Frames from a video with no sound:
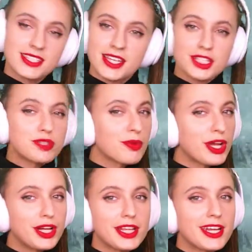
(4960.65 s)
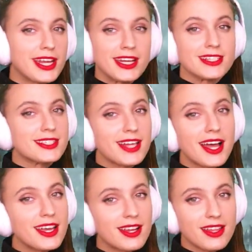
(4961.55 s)
They sprinkle it in. It's
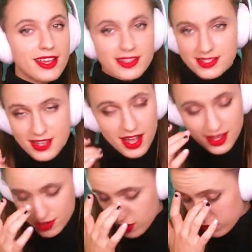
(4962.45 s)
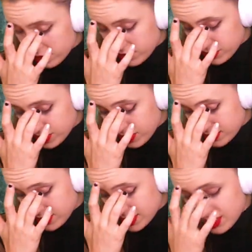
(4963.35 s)
not in all of their
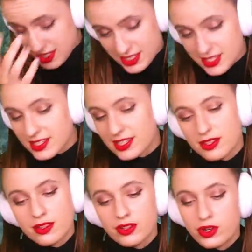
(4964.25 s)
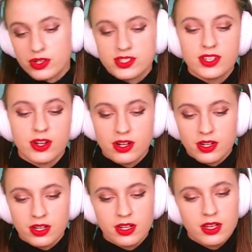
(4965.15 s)
songs. I think this is like the third
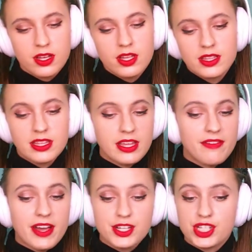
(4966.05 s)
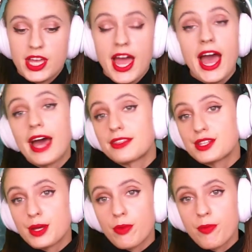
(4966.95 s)
song that they've actually had the
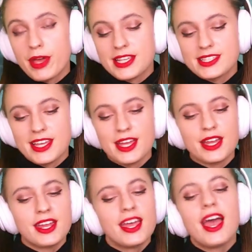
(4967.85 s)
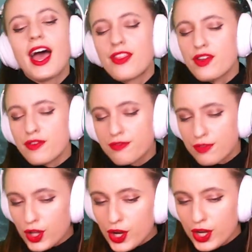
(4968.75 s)
double bass in, and they're
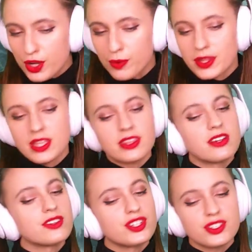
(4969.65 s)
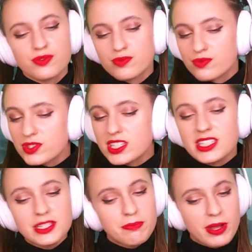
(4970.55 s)
flirting with it. They're just
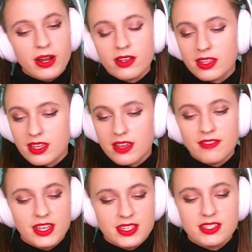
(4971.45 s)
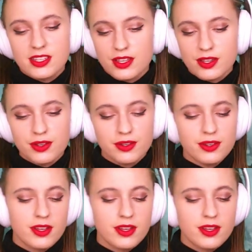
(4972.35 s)
really barely giving it to you.